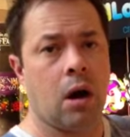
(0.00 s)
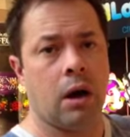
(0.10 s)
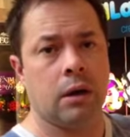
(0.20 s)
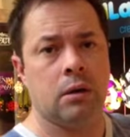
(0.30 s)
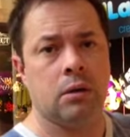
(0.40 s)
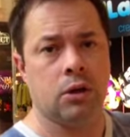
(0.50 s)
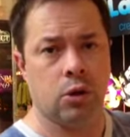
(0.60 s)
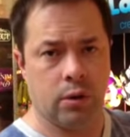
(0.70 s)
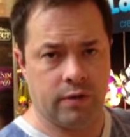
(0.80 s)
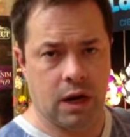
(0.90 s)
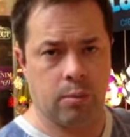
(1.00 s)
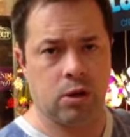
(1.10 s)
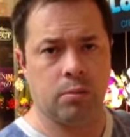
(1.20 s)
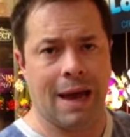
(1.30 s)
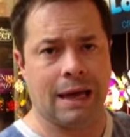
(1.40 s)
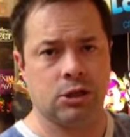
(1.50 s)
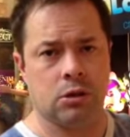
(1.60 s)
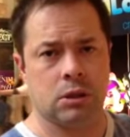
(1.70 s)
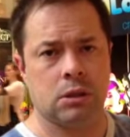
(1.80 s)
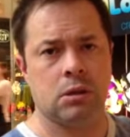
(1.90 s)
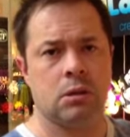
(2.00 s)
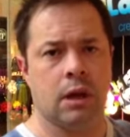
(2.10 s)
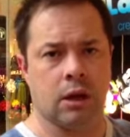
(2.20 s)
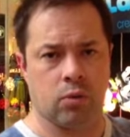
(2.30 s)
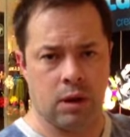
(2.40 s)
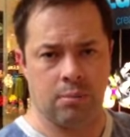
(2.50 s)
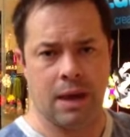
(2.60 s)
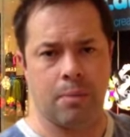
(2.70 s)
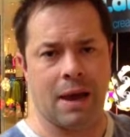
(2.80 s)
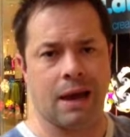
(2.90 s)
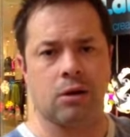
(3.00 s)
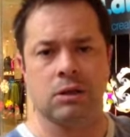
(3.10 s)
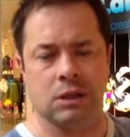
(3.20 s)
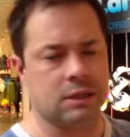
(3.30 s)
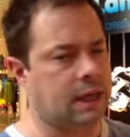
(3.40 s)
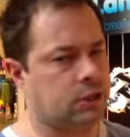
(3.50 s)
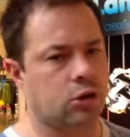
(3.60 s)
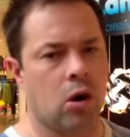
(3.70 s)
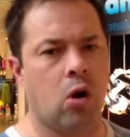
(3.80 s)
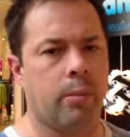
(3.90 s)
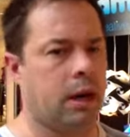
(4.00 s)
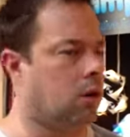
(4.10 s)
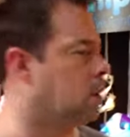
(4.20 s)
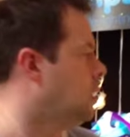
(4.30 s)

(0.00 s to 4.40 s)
on U of W Badgers and Green Bay Packers because that's your home here.